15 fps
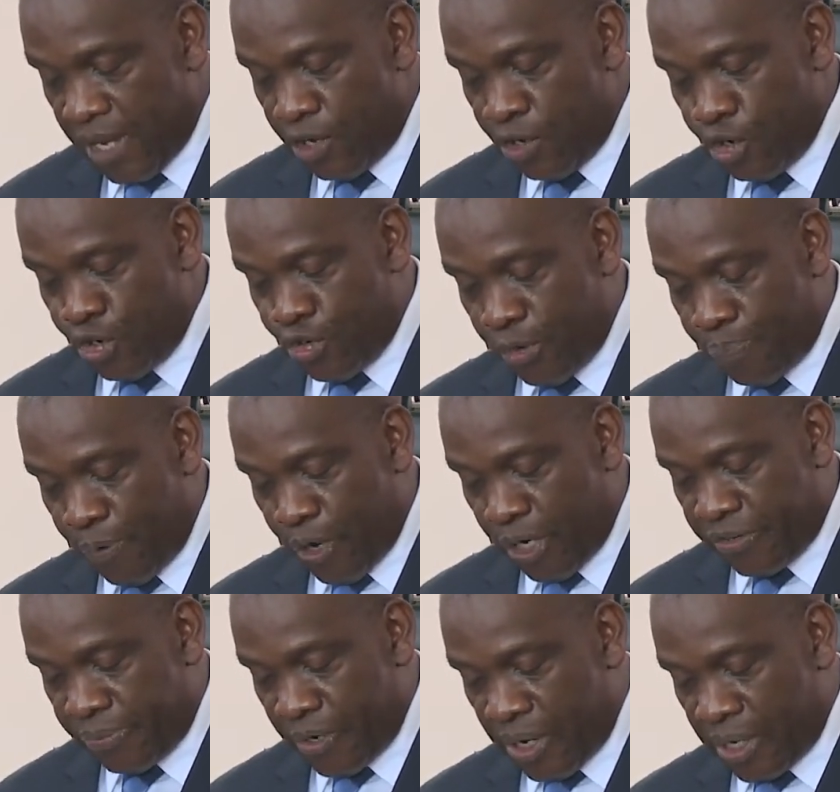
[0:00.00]
news
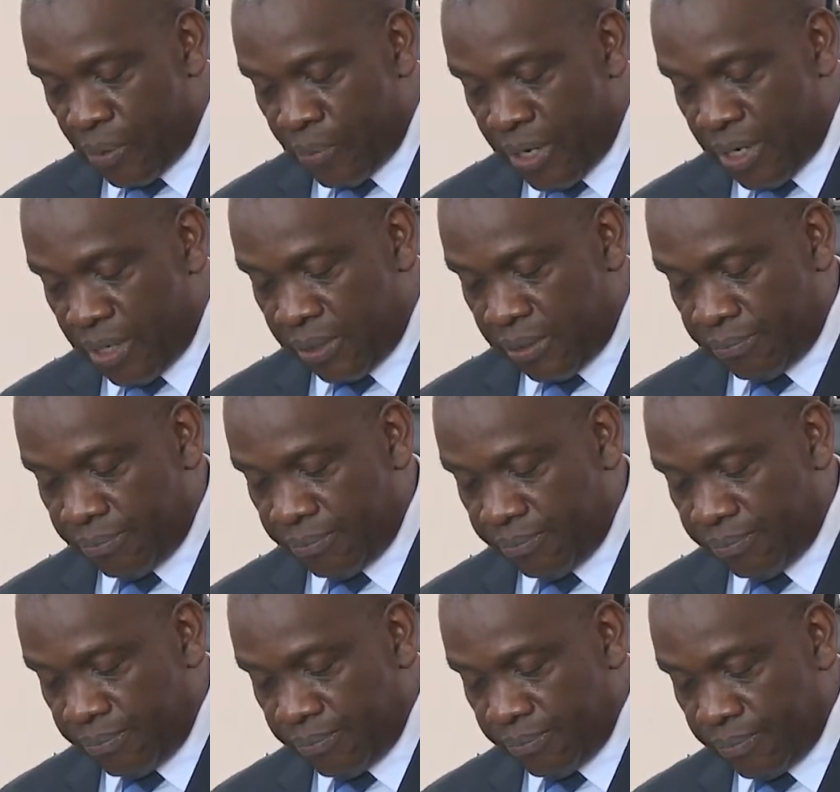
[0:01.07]
reports from around the world,
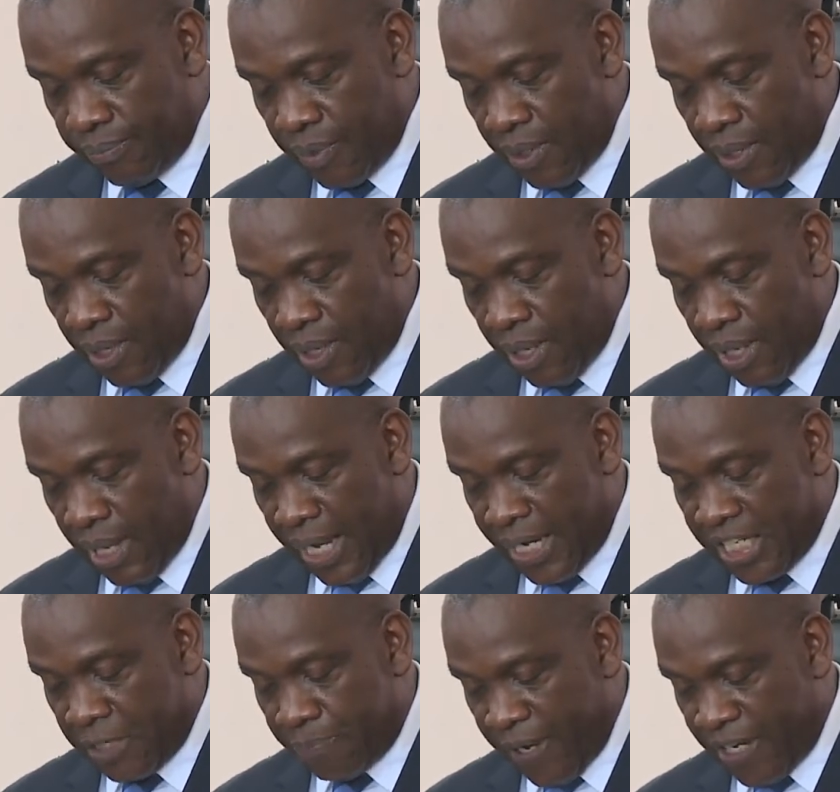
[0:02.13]

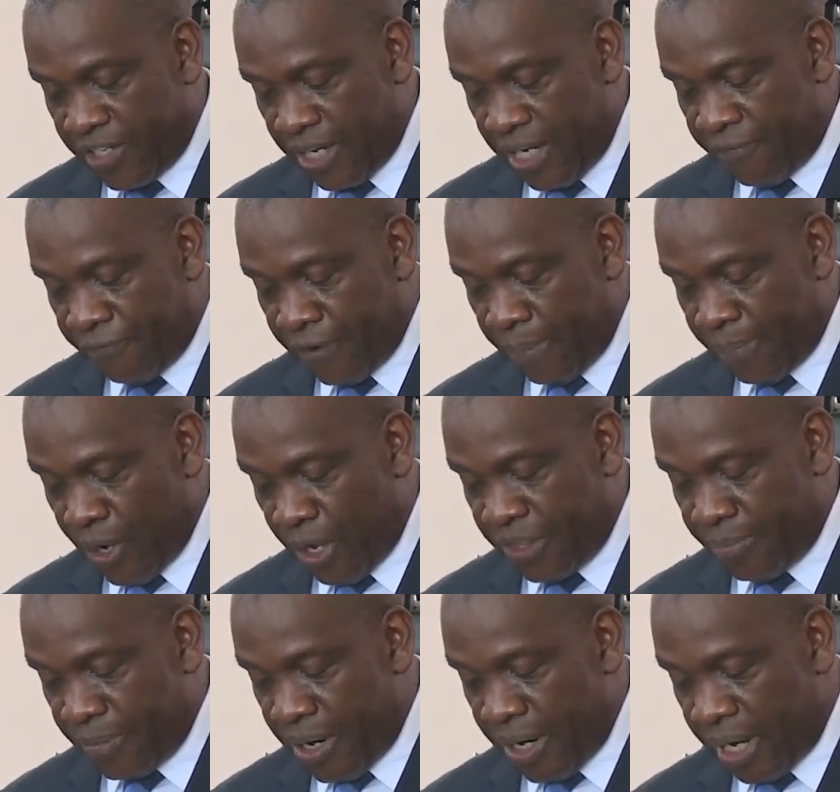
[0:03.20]
and especially from North
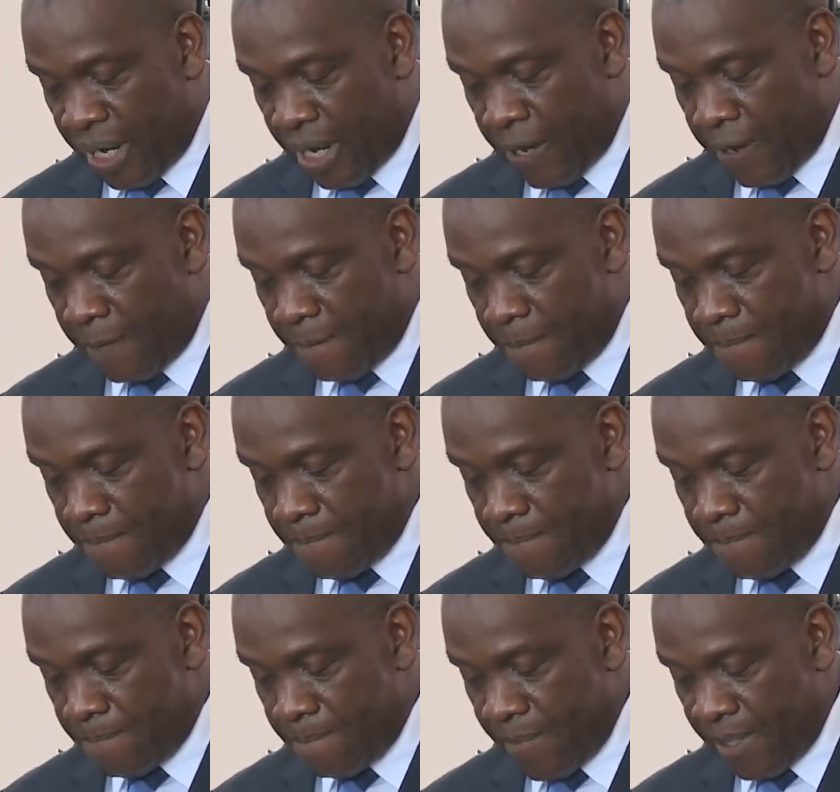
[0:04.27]
America,
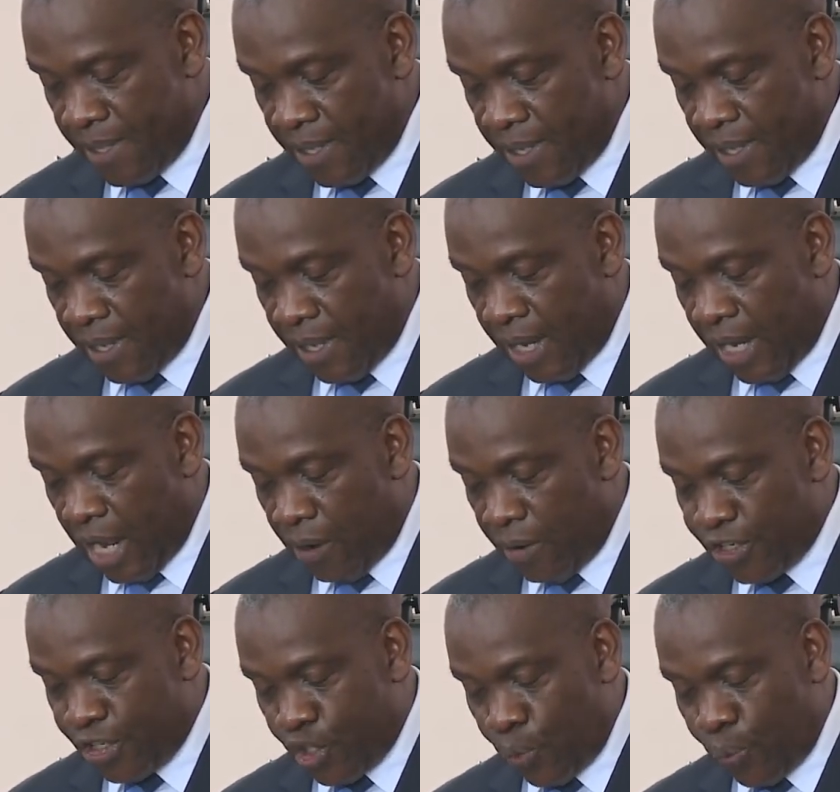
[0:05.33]
allow
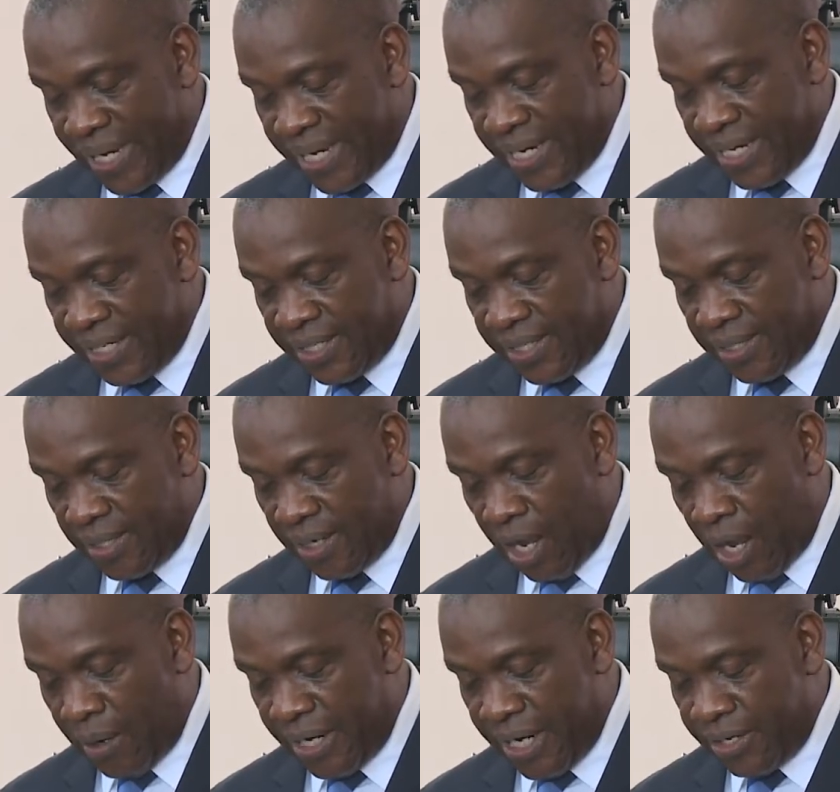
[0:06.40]
us to witness
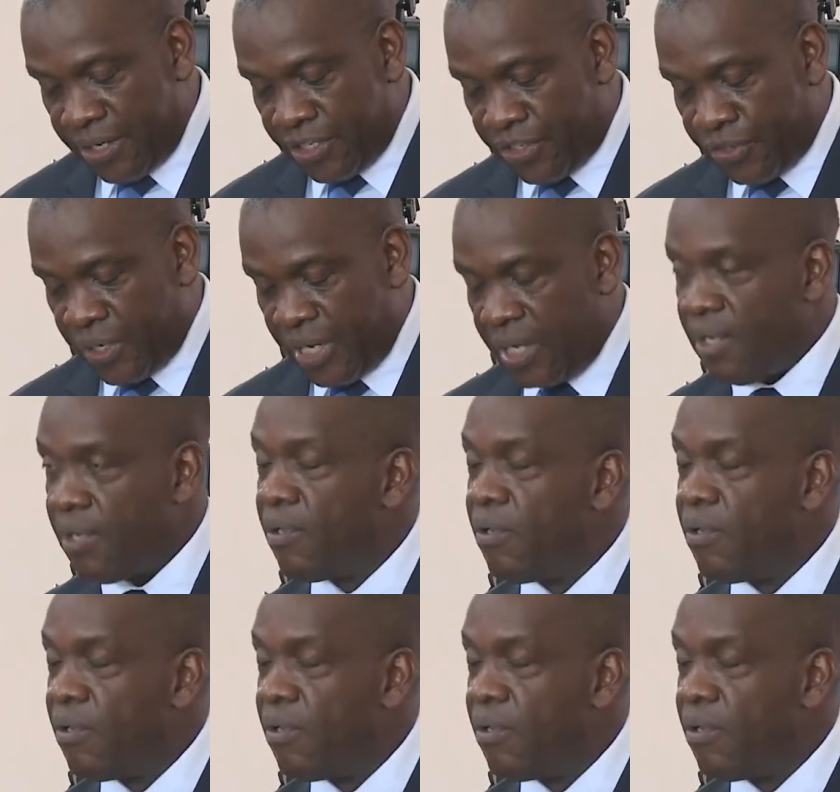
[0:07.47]
how an industry